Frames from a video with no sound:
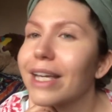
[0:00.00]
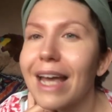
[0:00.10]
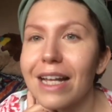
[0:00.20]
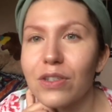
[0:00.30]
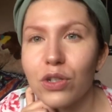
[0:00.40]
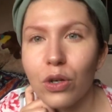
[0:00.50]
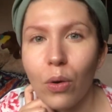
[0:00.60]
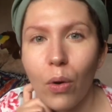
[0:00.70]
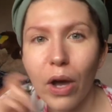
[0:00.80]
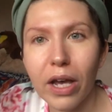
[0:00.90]
castor
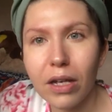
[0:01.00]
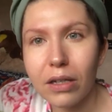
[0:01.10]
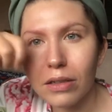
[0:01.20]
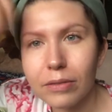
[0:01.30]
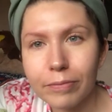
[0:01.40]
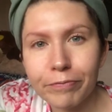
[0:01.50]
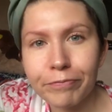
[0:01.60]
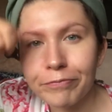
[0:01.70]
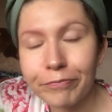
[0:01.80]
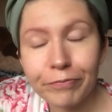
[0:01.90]
oil
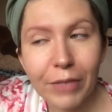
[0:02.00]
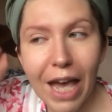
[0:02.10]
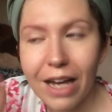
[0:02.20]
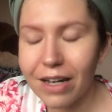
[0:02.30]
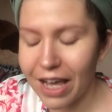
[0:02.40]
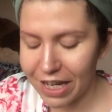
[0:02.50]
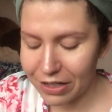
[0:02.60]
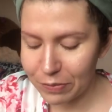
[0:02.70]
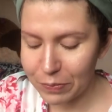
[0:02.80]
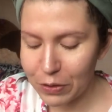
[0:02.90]
at
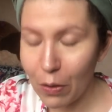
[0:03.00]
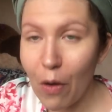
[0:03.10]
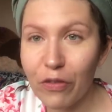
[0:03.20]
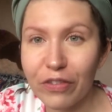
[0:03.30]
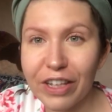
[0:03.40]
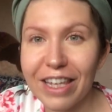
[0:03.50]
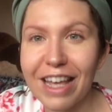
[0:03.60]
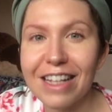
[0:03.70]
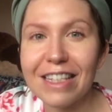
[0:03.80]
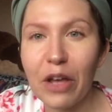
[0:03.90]
night, so hopefully
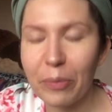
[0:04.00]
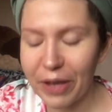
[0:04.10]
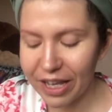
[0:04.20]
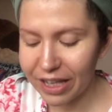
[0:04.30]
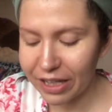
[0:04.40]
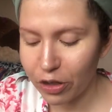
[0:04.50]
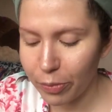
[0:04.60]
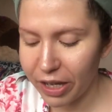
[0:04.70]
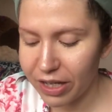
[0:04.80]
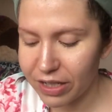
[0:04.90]
that's helping a little
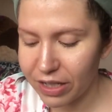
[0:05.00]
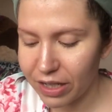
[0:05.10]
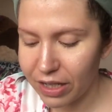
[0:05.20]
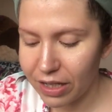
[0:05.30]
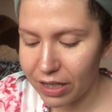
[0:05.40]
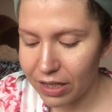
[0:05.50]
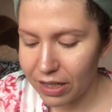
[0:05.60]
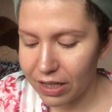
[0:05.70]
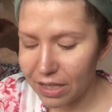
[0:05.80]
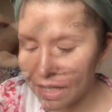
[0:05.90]
bit.
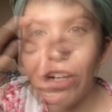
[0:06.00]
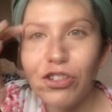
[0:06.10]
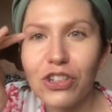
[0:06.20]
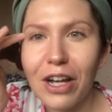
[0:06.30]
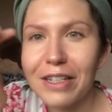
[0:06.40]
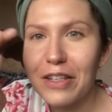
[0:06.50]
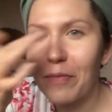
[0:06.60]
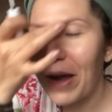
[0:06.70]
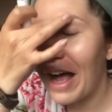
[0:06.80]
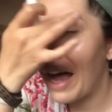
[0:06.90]
There are chunks of
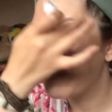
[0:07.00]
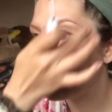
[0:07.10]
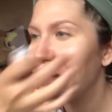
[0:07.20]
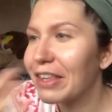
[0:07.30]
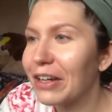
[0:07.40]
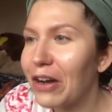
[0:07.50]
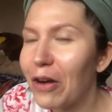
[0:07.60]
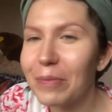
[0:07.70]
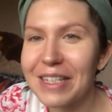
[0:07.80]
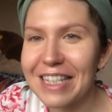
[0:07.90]
my eyebrow that
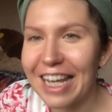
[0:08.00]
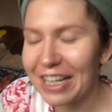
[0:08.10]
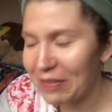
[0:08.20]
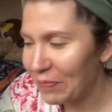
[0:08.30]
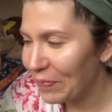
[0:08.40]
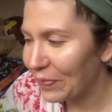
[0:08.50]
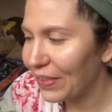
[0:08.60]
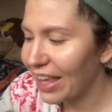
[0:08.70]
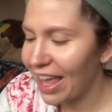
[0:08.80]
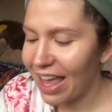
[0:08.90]
are missing.
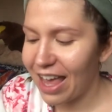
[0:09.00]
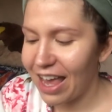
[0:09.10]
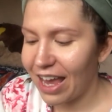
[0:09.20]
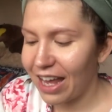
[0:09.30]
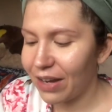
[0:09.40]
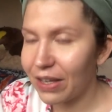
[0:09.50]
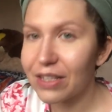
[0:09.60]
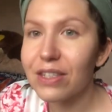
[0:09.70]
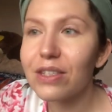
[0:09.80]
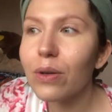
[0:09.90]

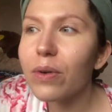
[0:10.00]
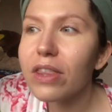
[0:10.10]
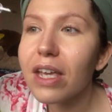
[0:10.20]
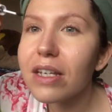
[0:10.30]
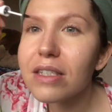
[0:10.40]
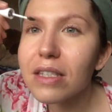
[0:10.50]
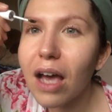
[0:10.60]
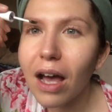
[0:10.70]
Anyways, so with this,